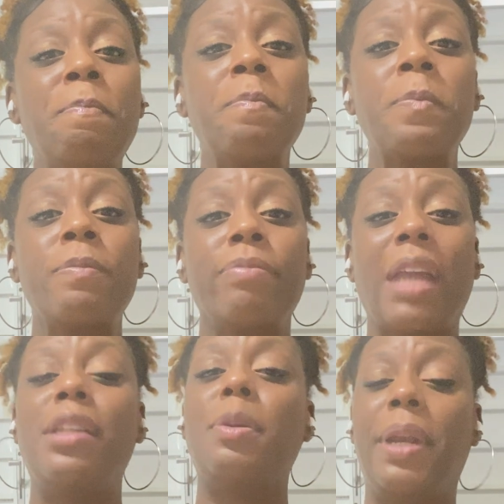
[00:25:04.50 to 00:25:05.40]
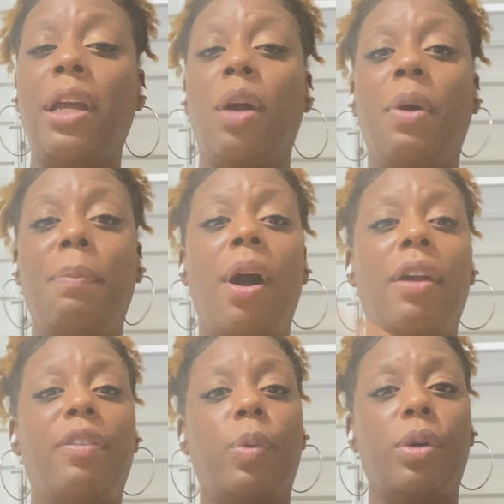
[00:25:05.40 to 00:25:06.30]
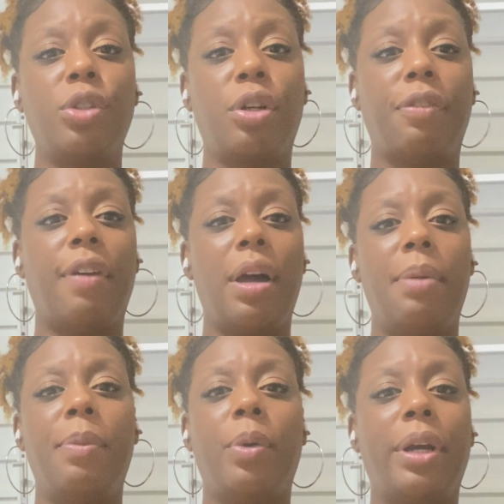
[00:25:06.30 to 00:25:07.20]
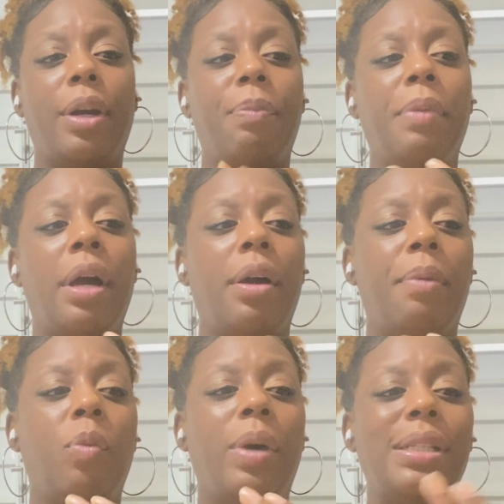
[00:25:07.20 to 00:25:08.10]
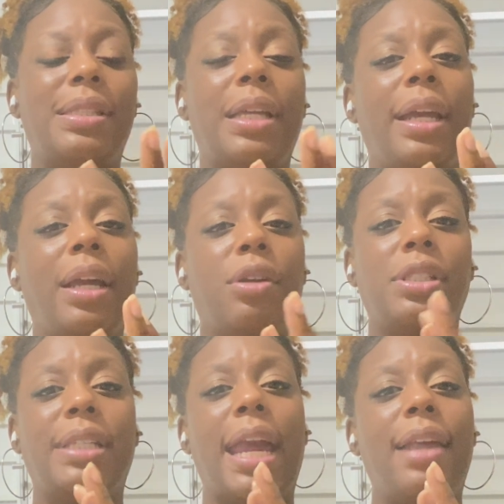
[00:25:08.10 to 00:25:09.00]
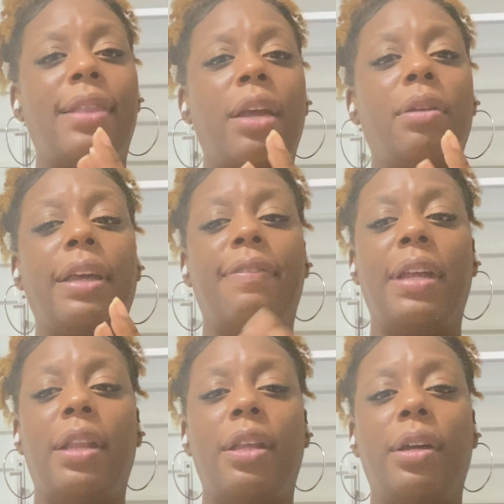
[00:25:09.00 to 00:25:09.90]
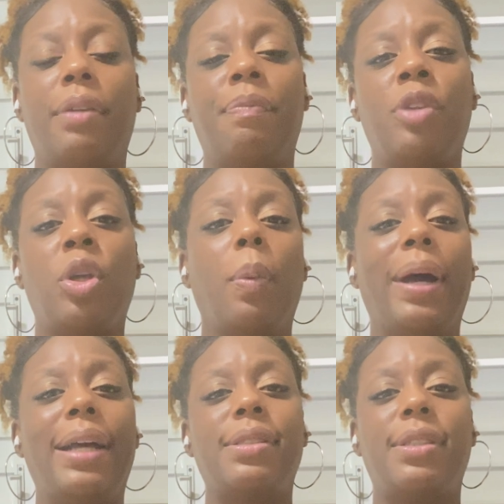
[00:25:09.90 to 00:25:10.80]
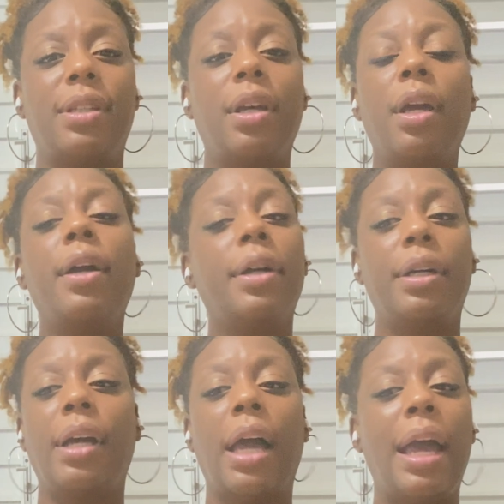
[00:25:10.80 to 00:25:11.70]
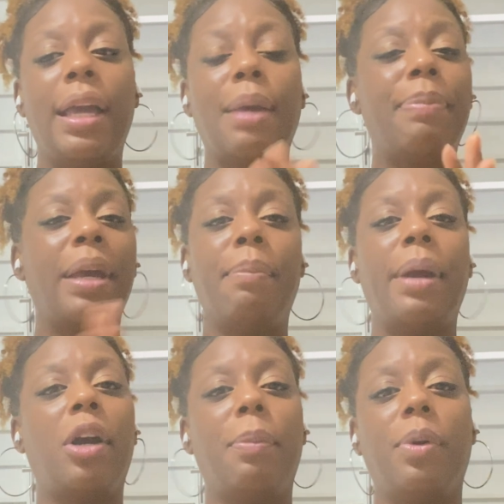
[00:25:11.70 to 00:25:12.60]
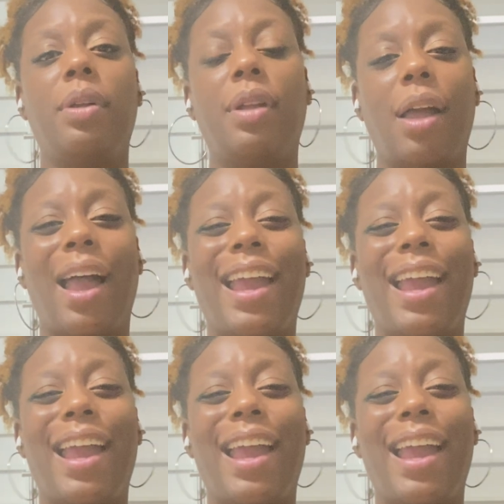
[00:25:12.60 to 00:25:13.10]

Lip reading: And depending on what part of the world you're from or what city or state that you live in the U.S., it can be unbearable.